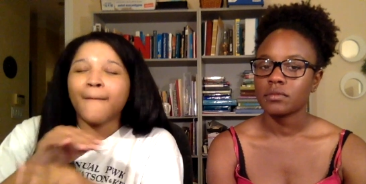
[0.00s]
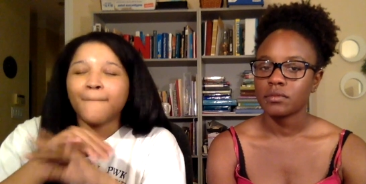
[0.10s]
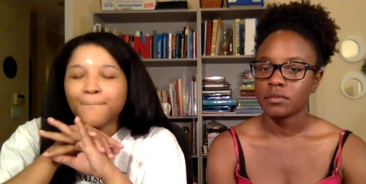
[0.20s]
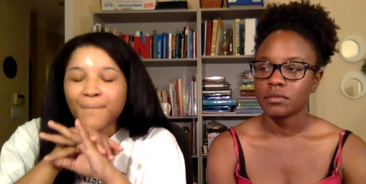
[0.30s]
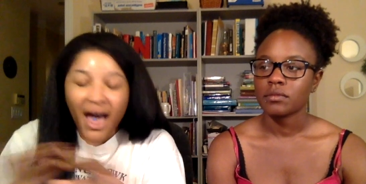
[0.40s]

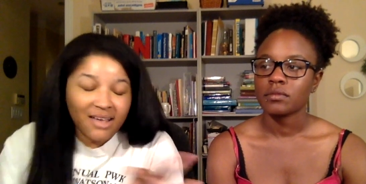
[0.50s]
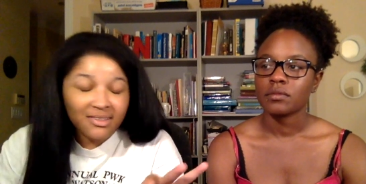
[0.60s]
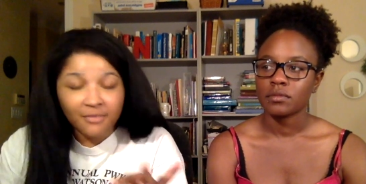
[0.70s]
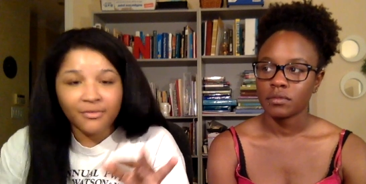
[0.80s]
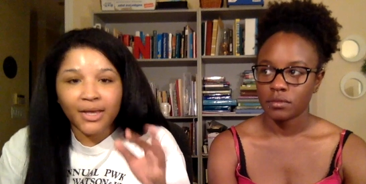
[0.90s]

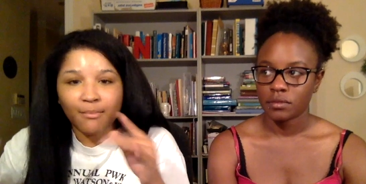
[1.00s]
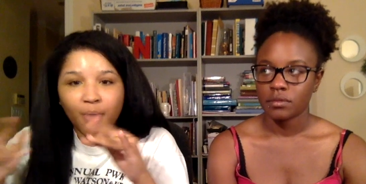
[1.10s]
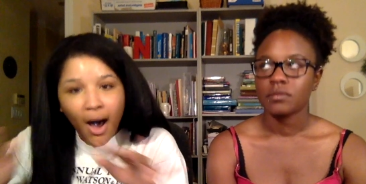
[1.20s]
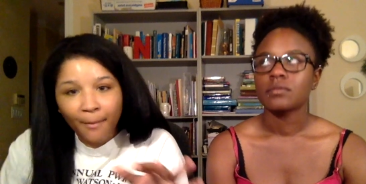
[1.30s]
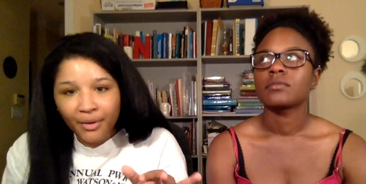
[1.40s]
Speaker 1: massively
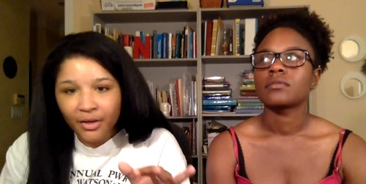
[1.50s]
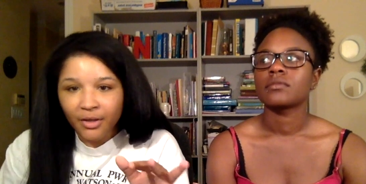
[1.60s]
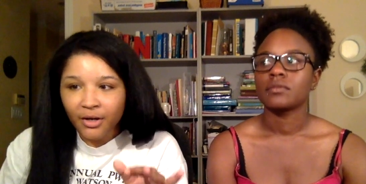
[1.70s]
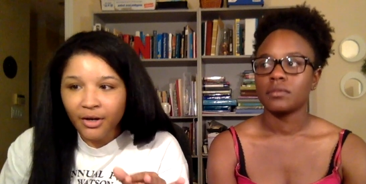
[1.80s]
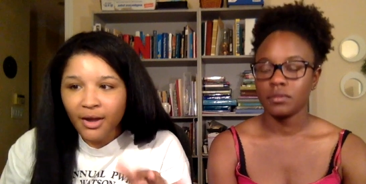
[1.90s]

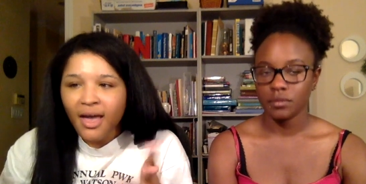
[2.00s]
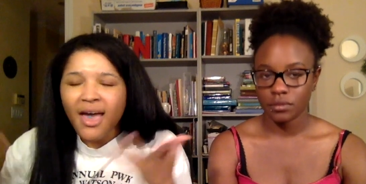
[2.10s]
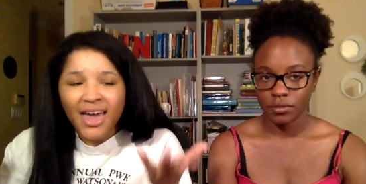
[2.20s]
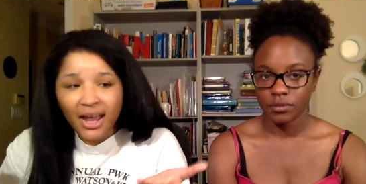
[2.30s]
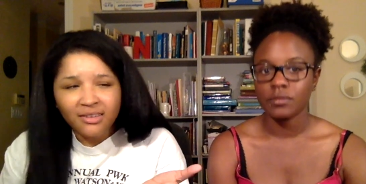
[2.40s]
popular.
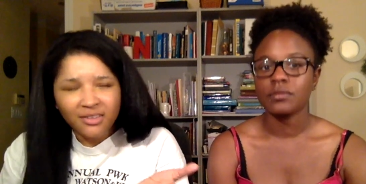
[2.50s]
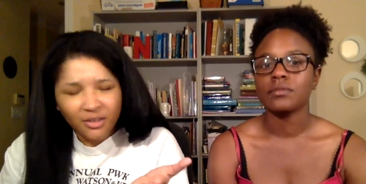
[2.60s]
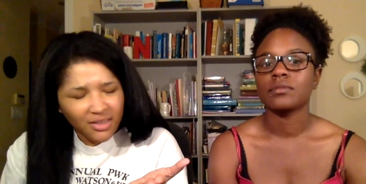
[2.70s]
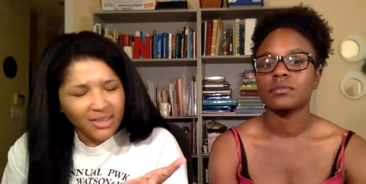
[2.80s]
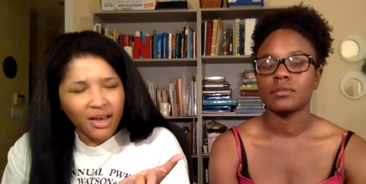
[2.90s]
Mm-hmm. And I
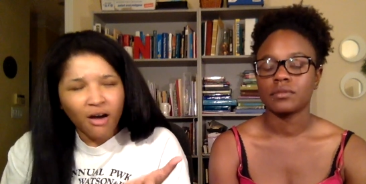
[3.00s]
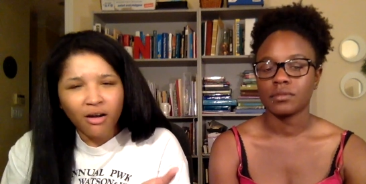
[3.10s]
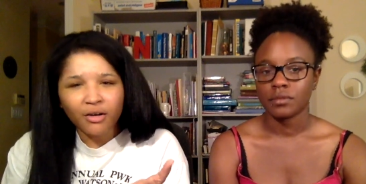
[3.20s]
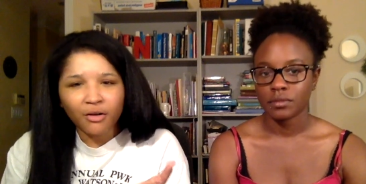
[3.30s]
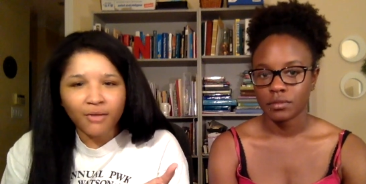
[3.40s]
still think they
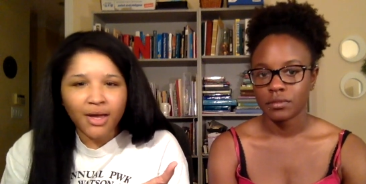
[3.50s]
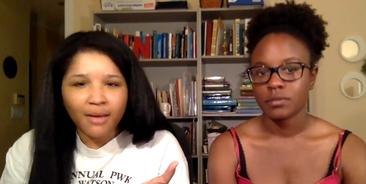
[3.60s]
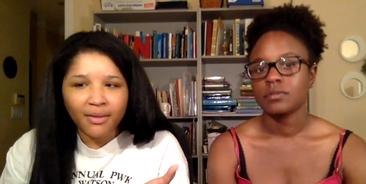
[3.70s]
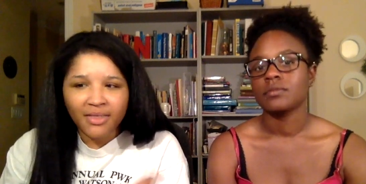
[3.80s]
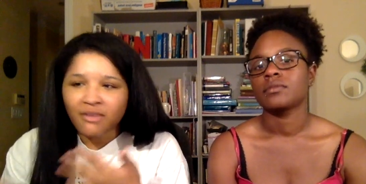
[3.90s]
are in
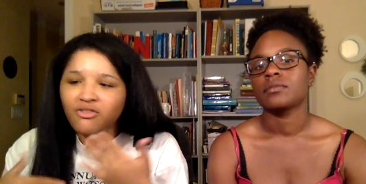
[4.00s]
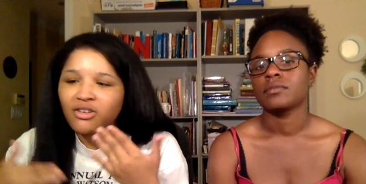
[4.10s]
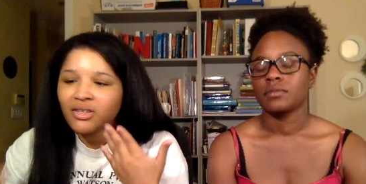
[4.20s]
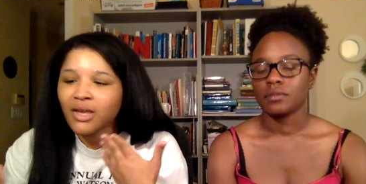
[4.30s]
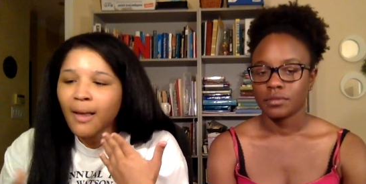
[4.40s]
Korea, but they've
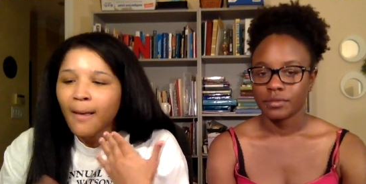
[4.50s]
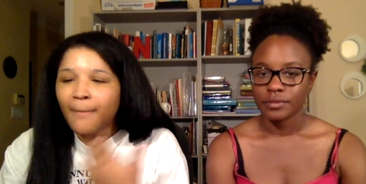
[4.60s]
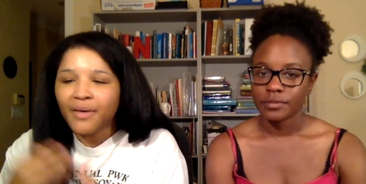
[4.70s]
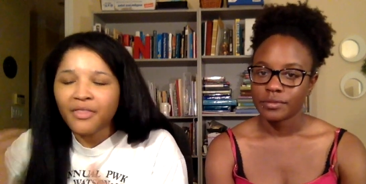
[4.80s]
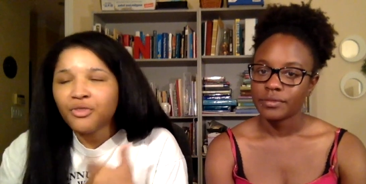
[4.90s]
just
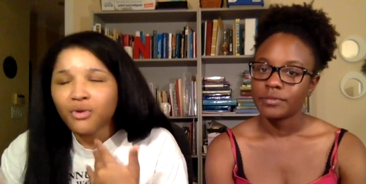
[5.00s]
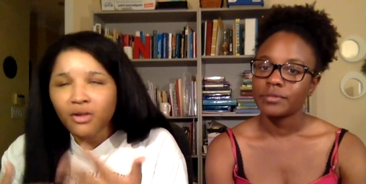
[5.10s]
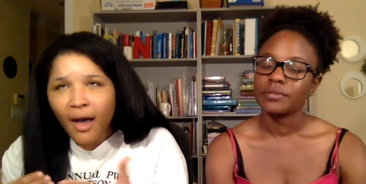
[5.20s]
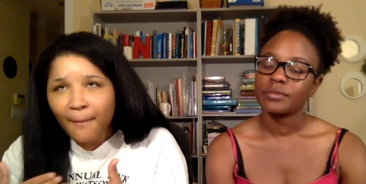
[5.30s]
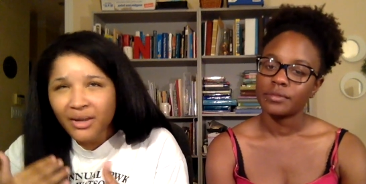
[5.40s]
been
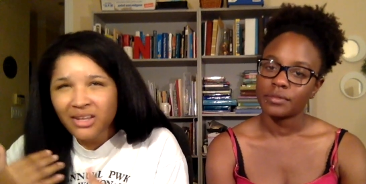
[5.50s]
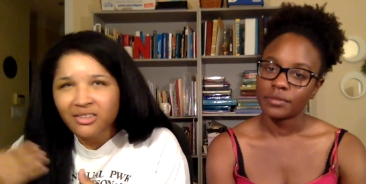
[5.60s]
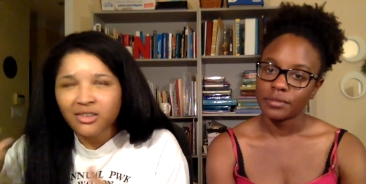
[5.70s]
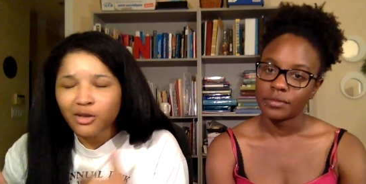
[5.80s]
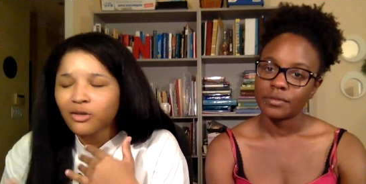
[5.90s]
through a lot. But
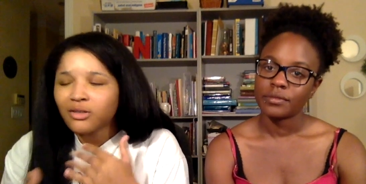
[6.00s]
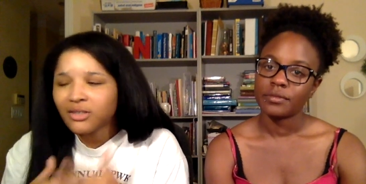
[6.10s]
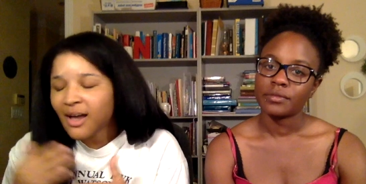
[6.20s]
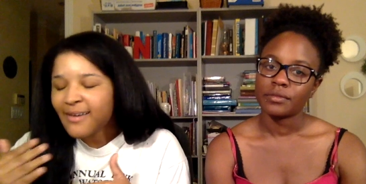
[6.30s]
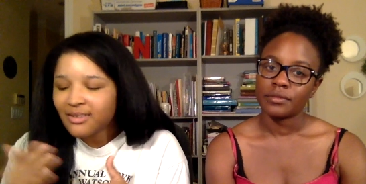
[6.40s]
it's
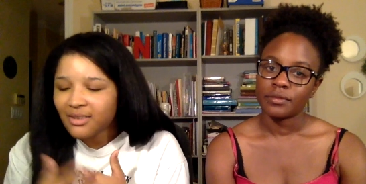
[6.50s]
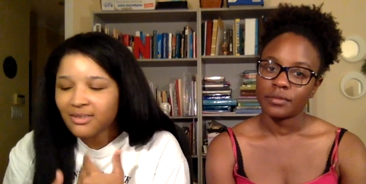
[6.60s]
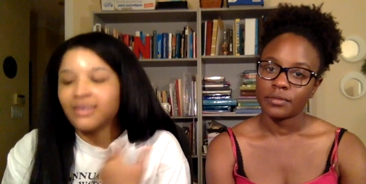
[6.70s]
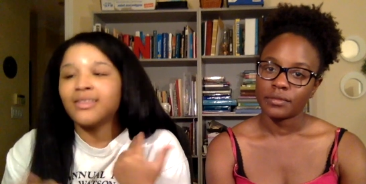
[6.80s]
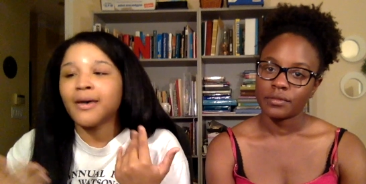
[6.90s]
still nice
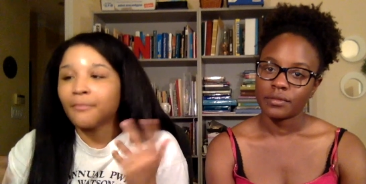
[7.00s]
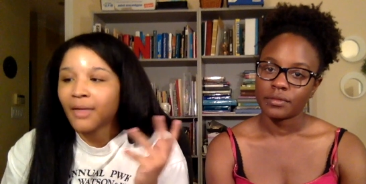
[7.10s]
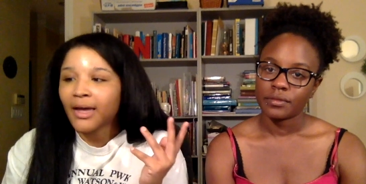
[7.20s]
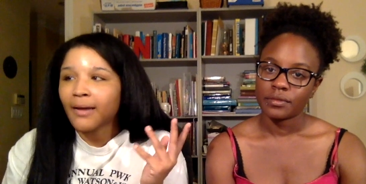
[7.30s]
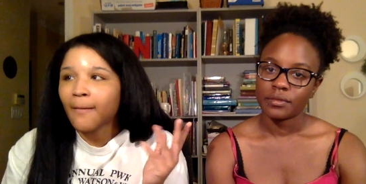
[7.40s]
to see
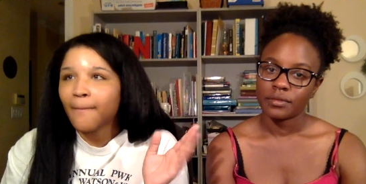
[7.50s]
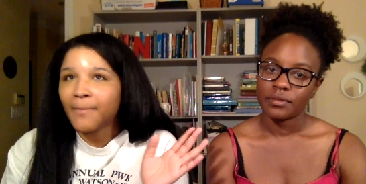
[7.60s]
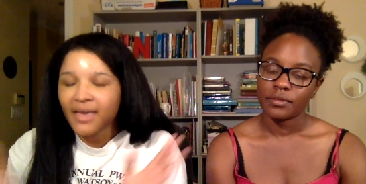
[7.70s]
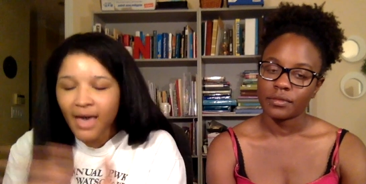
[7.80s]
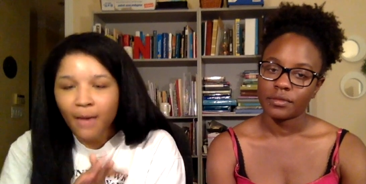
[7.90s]
them, like,
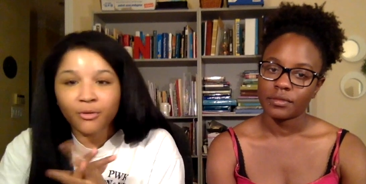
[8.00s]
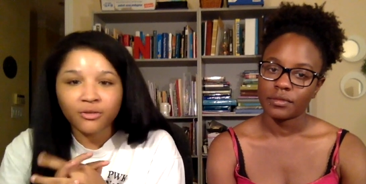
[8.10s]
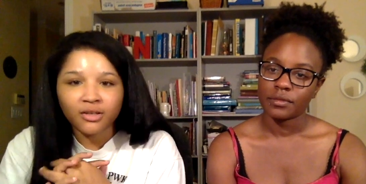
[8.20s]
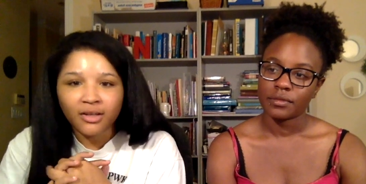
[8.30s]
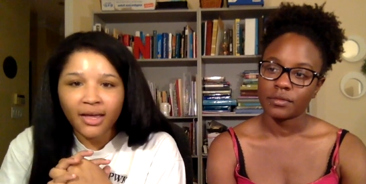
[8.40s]
being
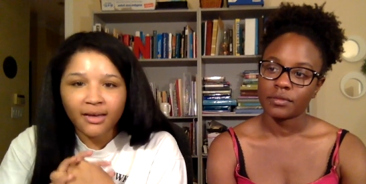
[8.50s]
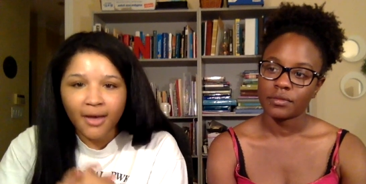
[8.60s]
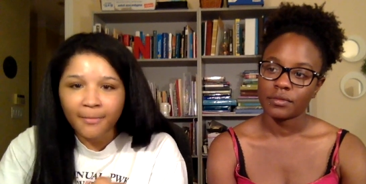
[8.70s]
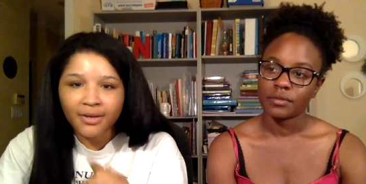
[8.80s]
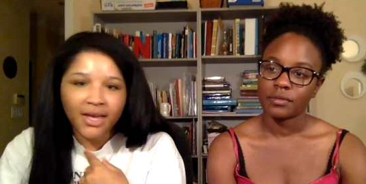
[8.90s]
able to,
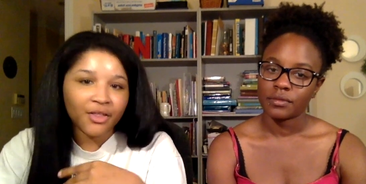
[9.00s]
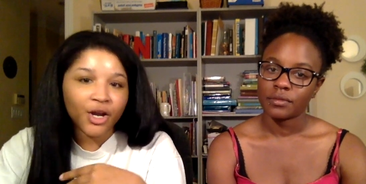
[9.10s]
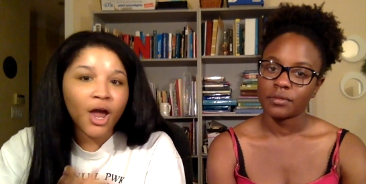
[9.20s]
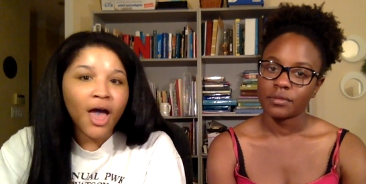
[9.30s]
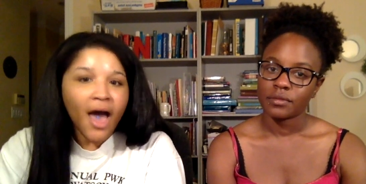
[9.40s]
like, come together